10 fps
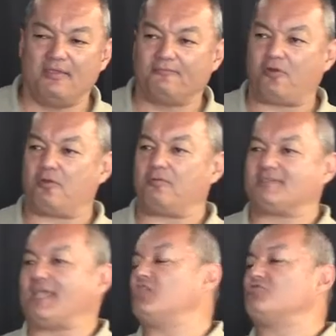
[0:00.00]
For
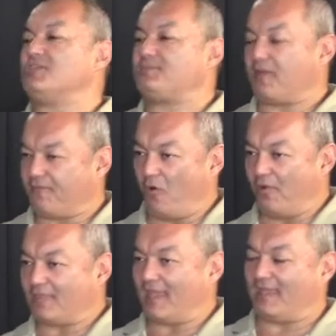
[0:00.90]
centuries
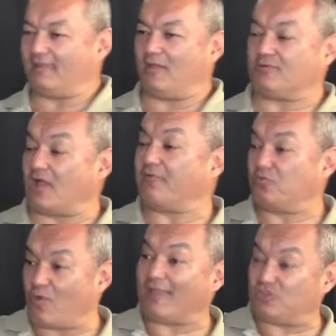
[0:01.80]
before then, it was
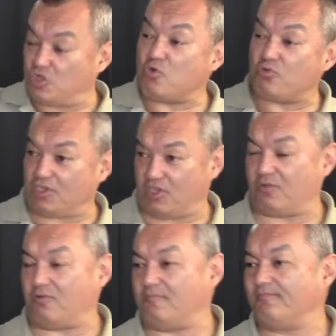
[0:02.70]
often read to
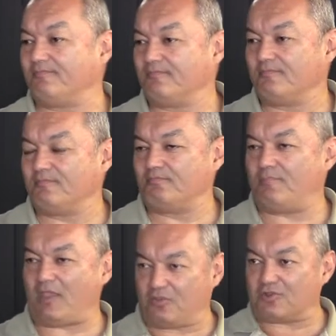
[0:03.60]
you,
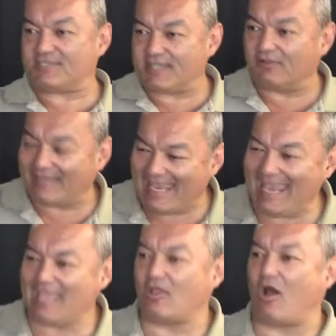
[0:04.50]
but you could still
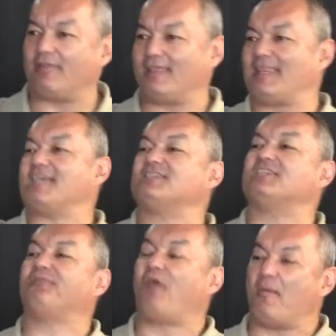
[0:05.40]
lean on the
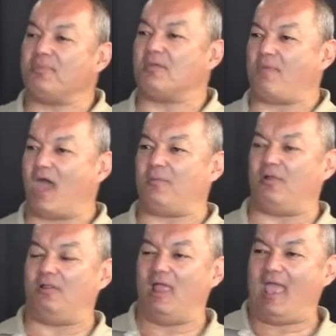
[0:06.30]
lessons from the
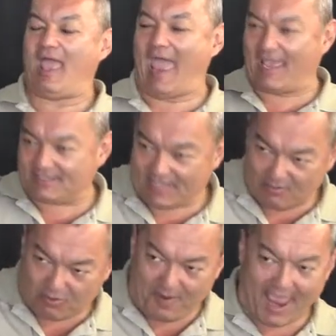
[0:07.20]
Bible as they
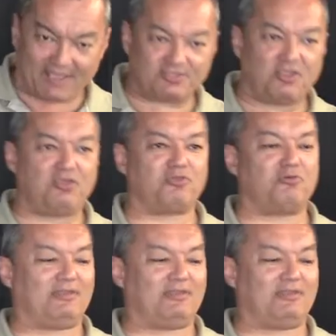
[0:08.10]
were passed to you through an